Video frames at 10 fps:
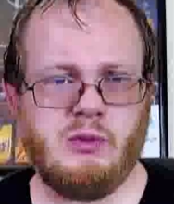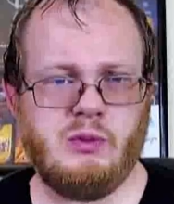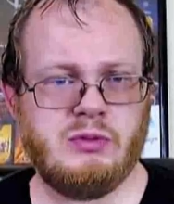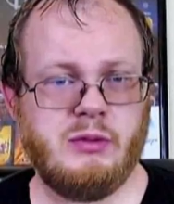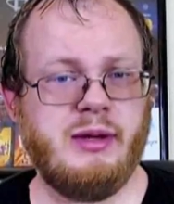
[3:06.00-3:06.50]

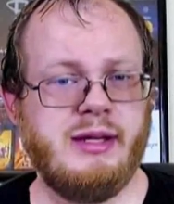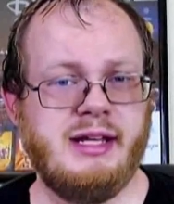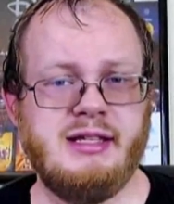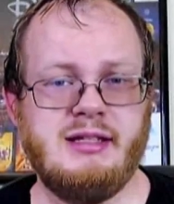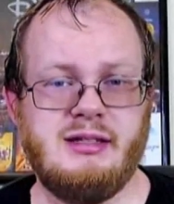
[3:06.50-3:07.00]
So one
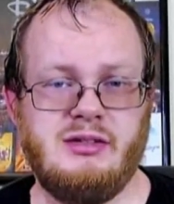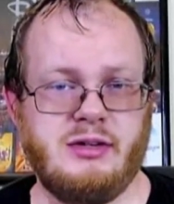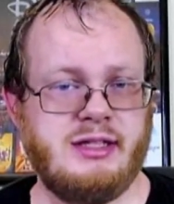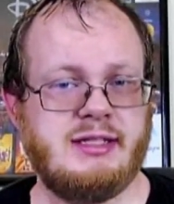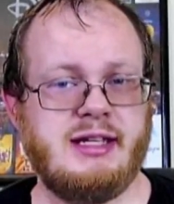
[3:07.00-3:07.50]
day,
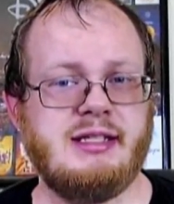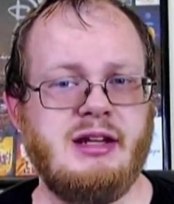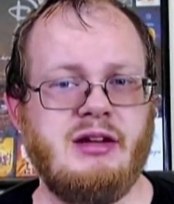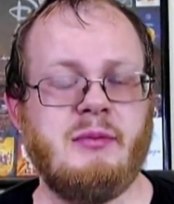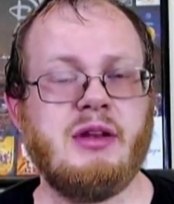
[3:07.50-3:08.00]
North decides, you
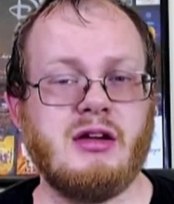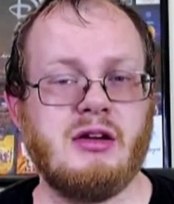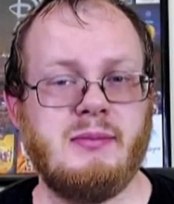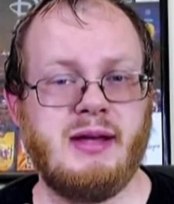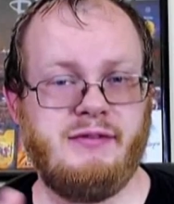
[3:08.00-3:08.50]
know, I'm going to go
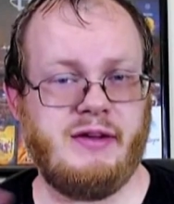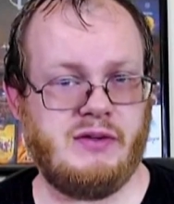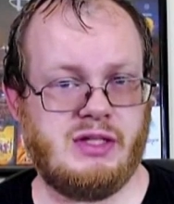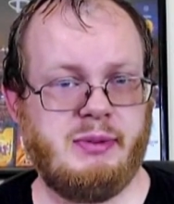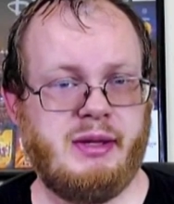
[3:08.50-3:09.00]
to my
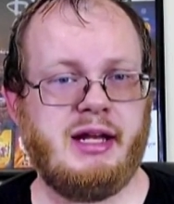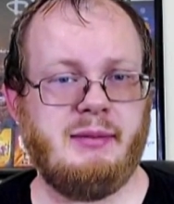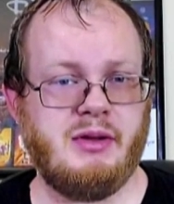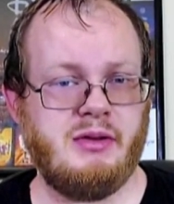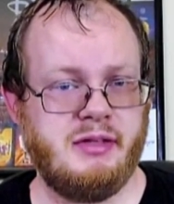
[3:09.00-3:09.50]
favorite spot.
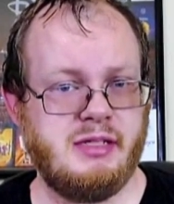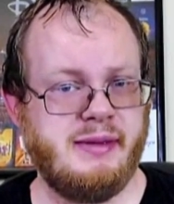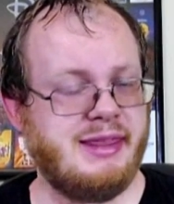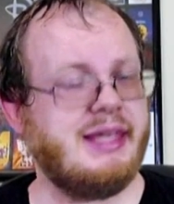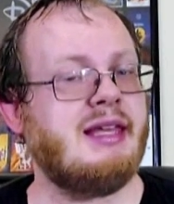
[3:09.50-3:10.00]
I'm going to my
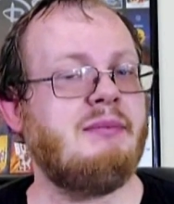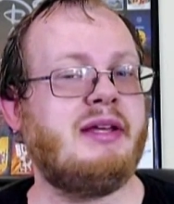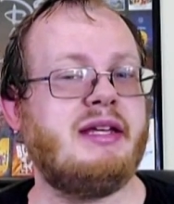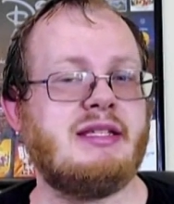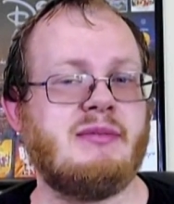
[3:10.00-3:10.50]
thinking
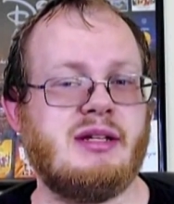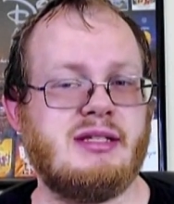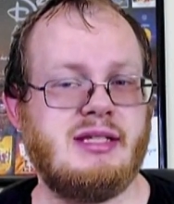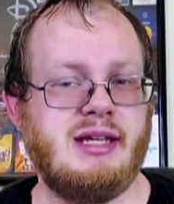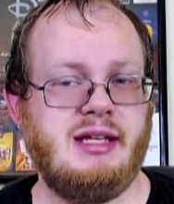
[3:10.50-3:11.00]
place. I'm going to
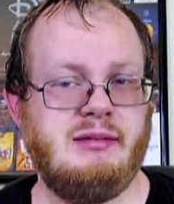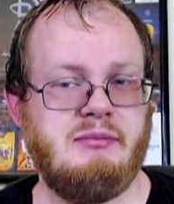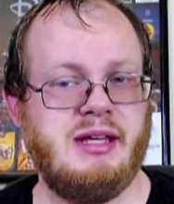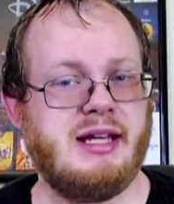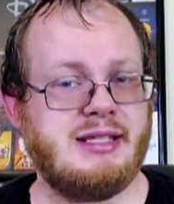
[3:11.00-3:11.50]
sit and
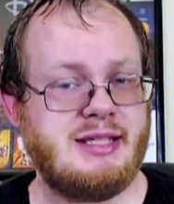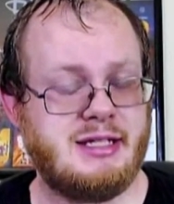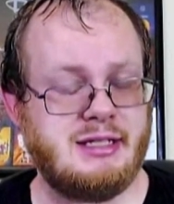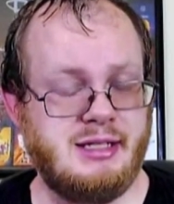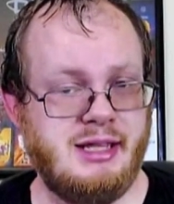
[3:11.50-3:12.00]
be in
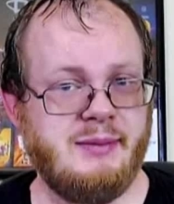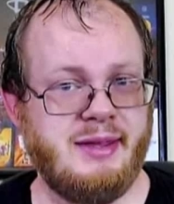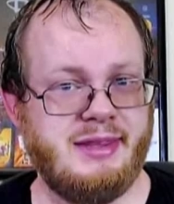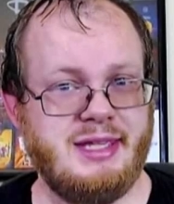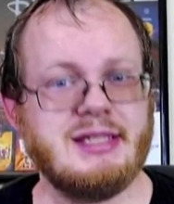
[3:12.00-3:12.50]
isolation and think
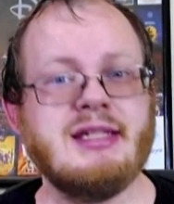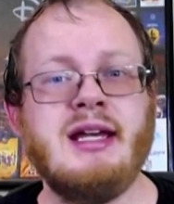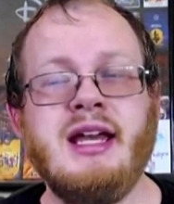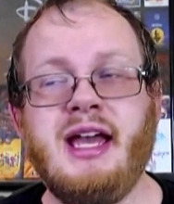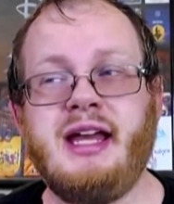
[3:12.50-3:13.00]
about things.
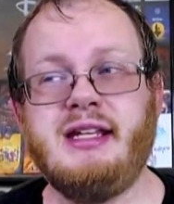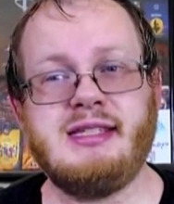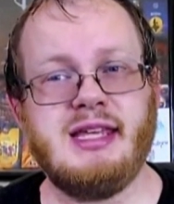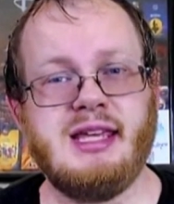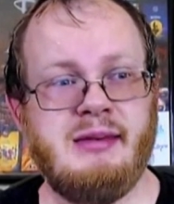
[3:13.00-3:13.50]
And his
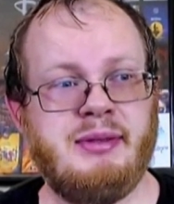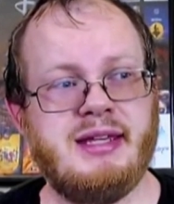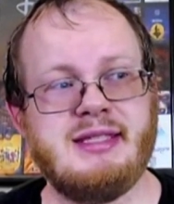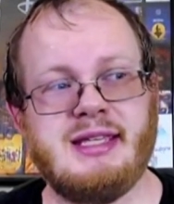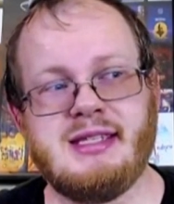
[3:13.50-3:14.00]
thinking
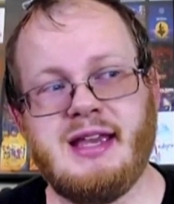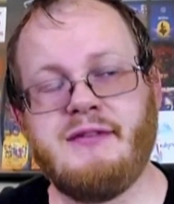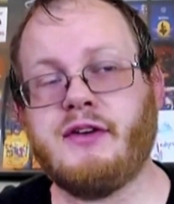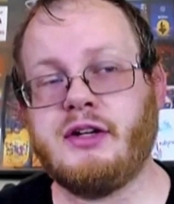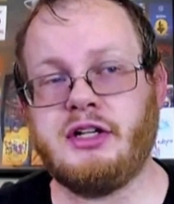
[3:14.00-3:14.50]
place is a
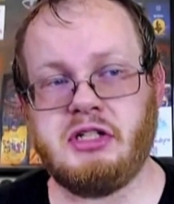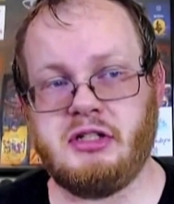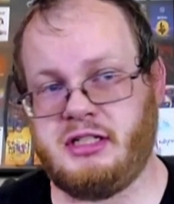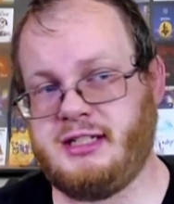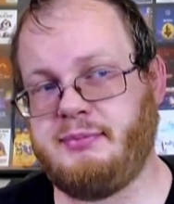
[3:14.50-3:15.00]
furniture
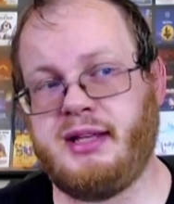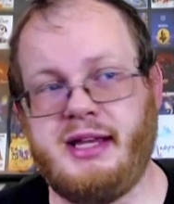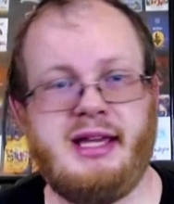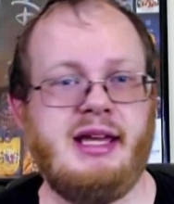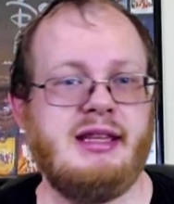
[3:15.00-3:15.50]

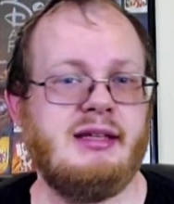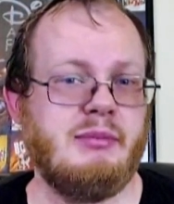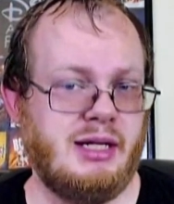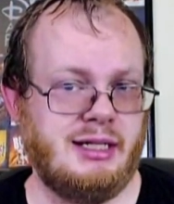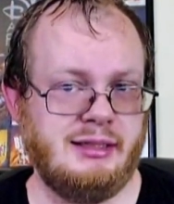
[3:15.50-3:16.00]
display in the
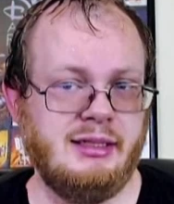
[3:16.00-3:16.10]
mall.